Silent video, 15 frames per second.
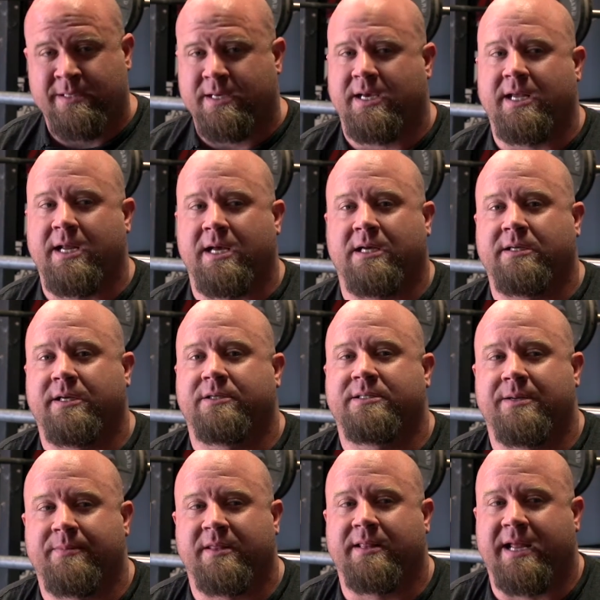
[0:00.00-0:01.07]
and,
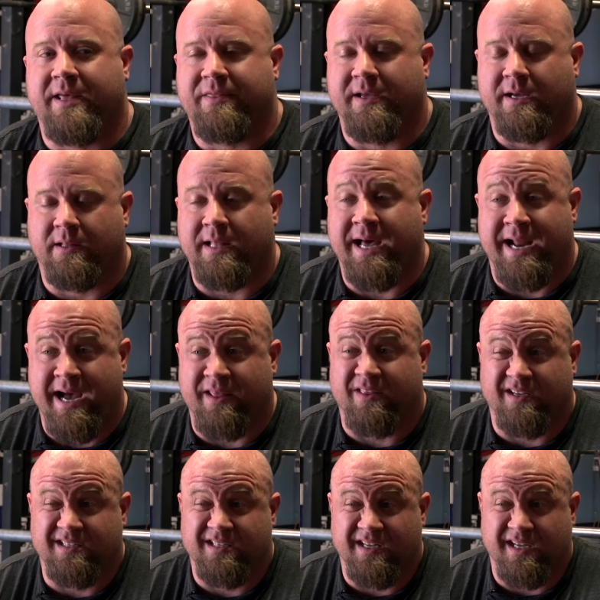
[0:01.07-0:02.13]
something that I think a lot of
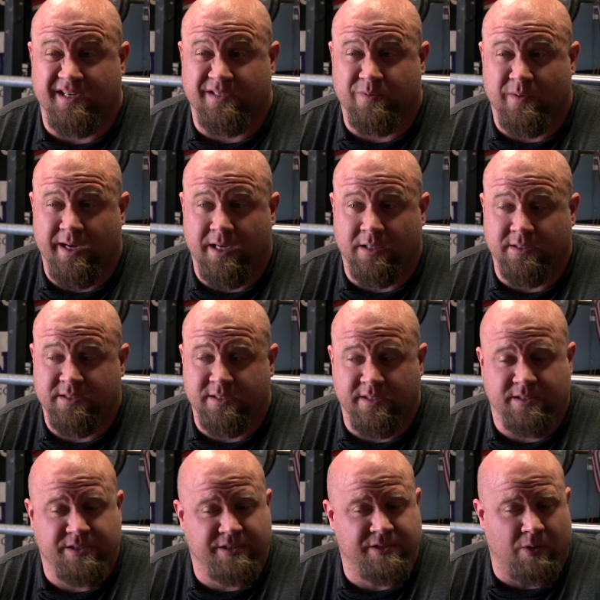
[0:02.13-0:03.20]
athletes need as well.
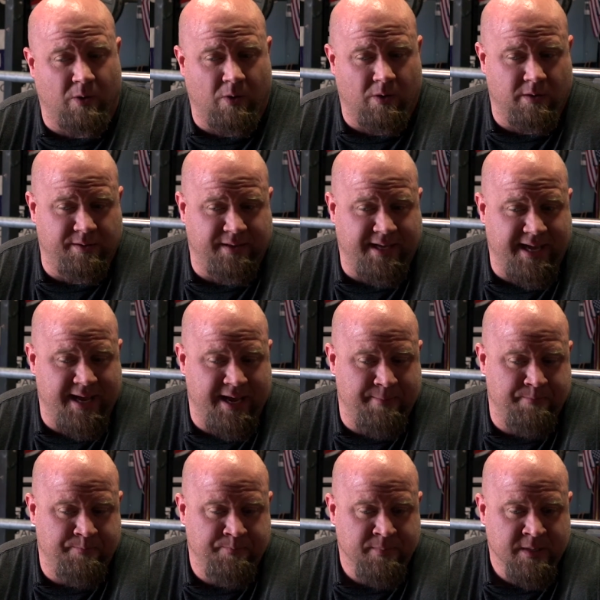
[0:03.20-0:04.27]
It's just a hole in the
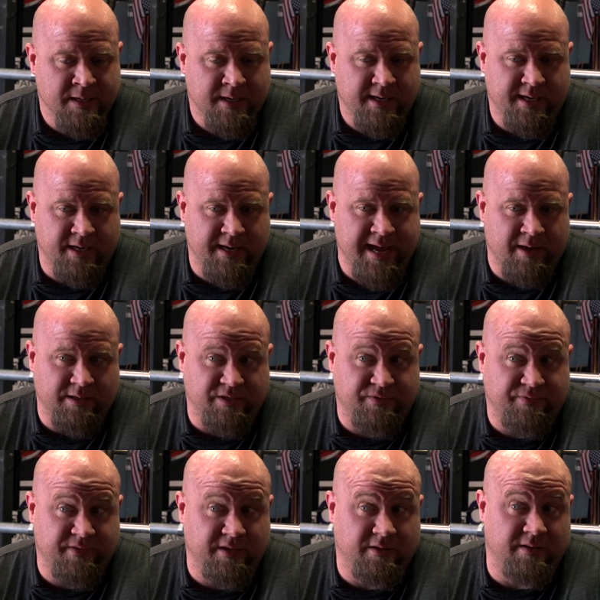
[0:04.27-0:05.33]
game, and now it's
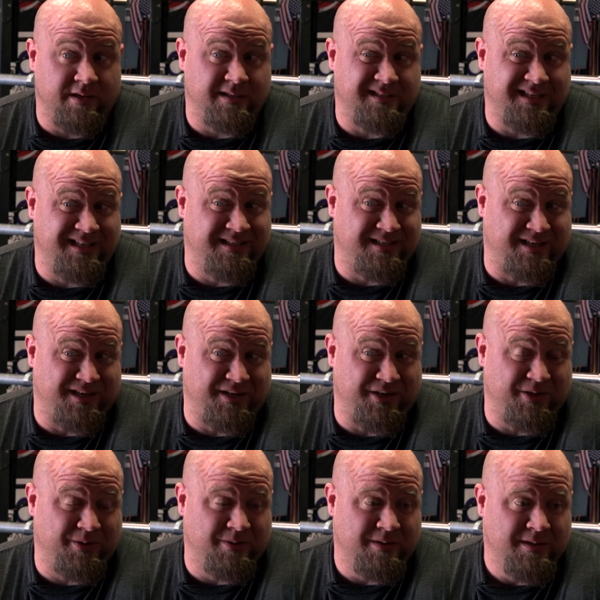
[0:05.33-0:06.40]
filled and it's easy to
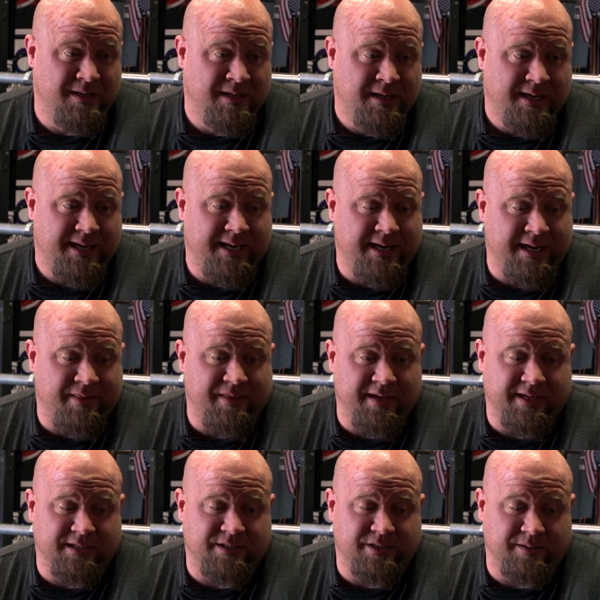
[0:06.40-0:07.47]
do. And I
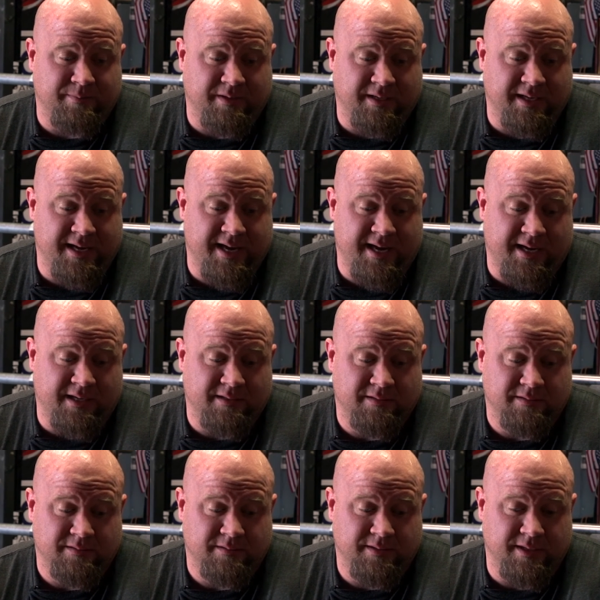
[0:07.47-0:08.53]
think it should be, it's
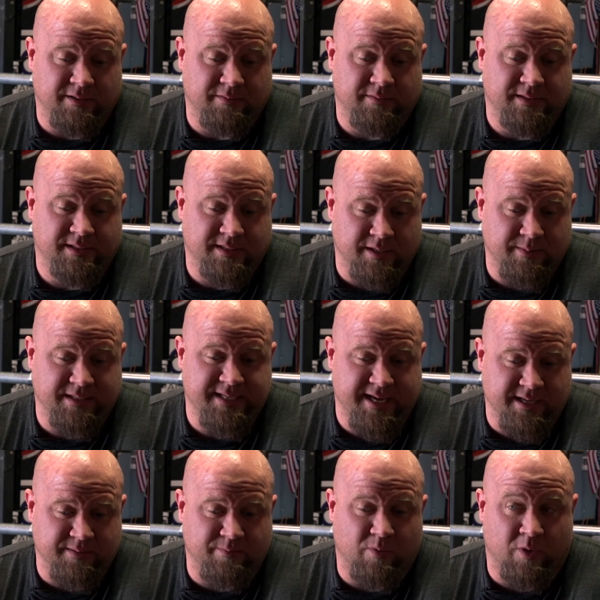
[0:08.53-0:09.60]
going to be
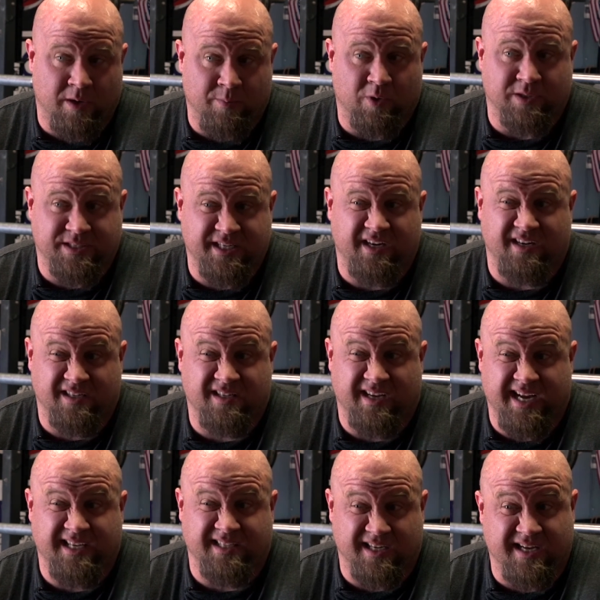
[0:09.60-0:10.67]
taken more and more
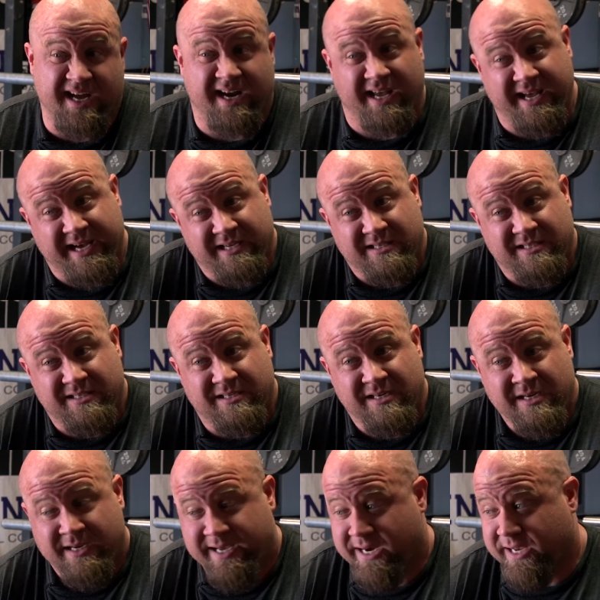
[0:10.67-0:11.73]
seriously as it kind of gets,
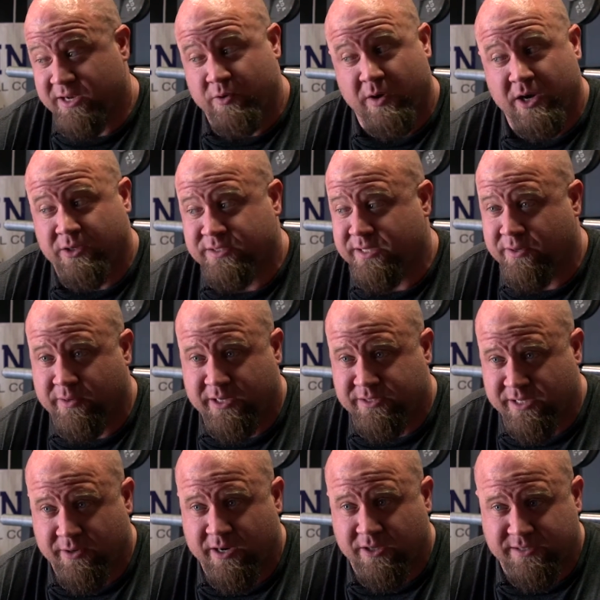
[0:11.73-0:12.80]
and it grows and grows
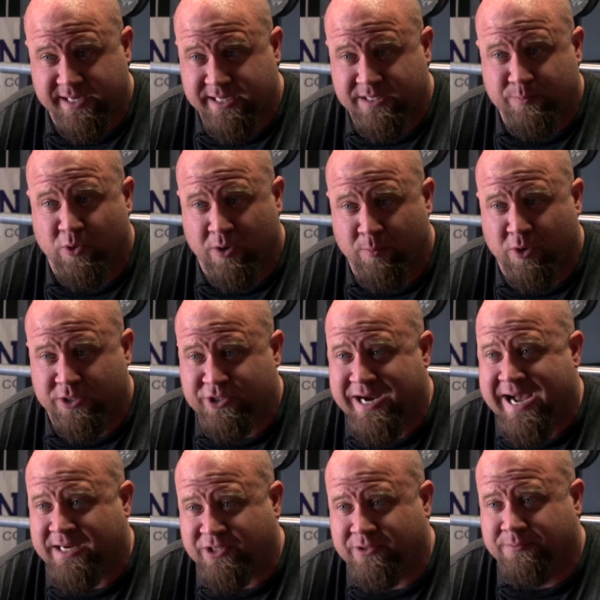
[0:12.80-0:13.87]
and grows and gets more and more
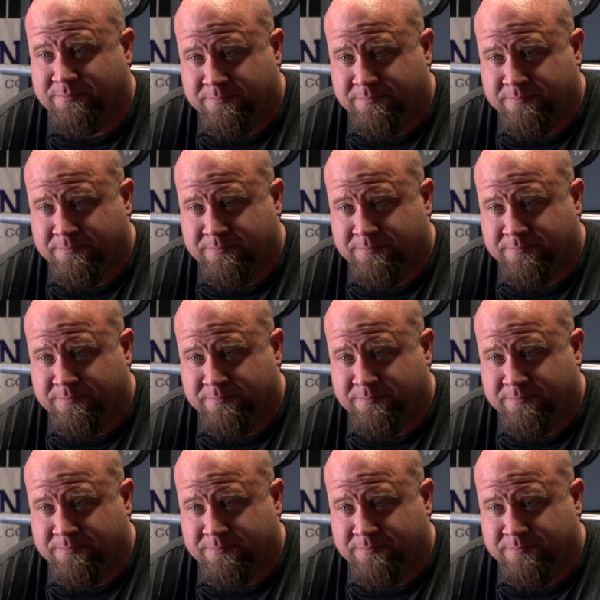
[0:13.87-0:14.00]
traction.